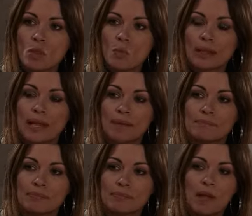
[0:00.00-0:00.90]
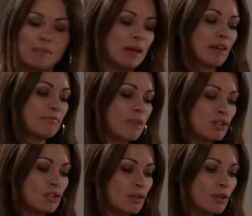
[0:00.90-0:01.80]
Well, I might have
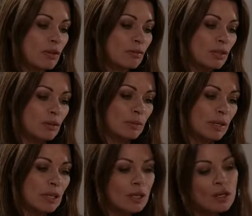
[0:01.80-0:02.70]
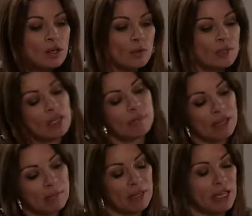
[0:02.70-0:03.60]
mentioned that, you know, we need a
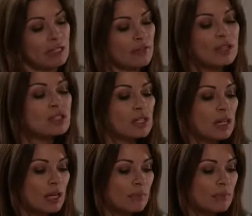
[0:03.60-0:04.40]
bigger place eventually,